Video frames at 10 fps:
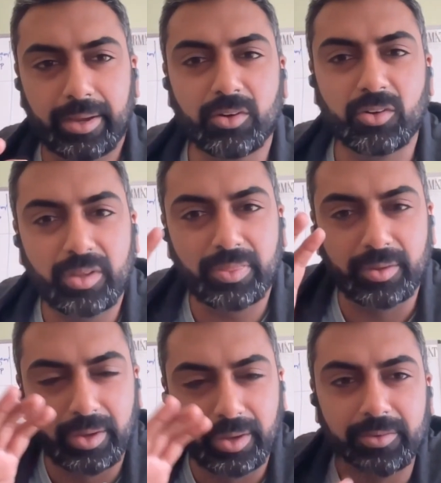understand
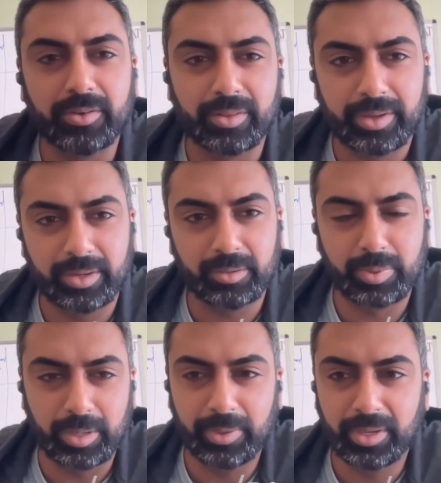the underlying
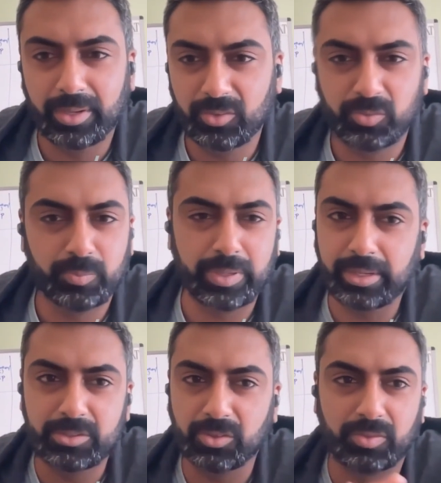premise, but
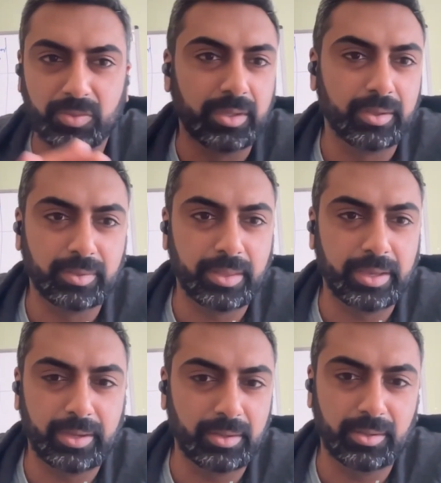I just think
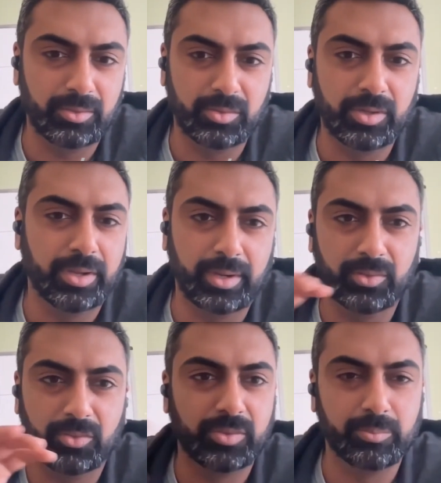that it is not
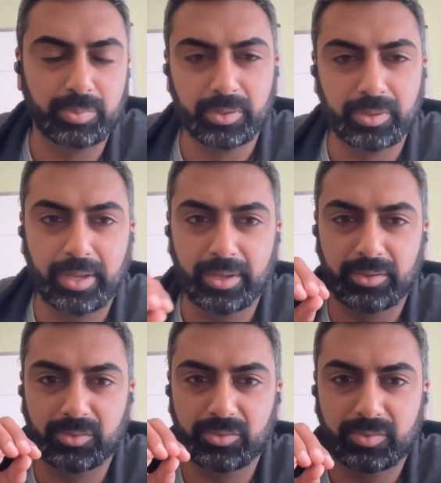as simple
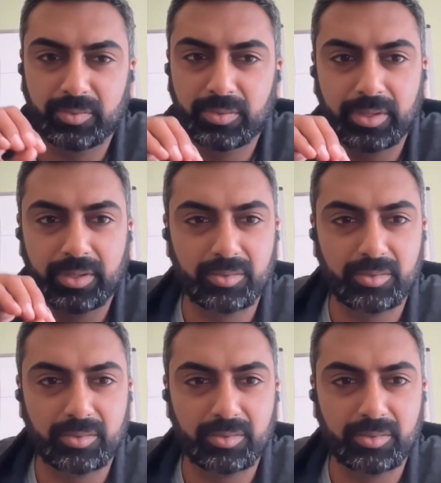as like